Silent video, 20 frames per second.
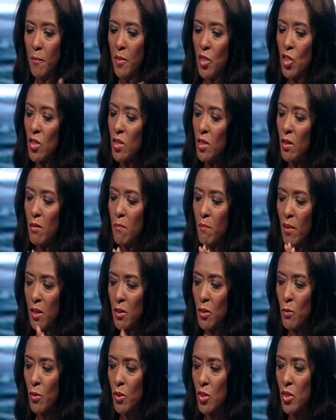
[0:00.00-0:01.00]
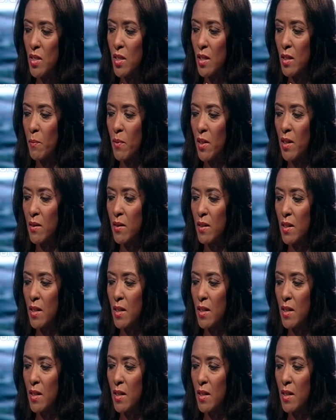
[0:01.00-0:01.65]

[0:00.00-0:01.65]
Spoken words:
But just going back to what you said about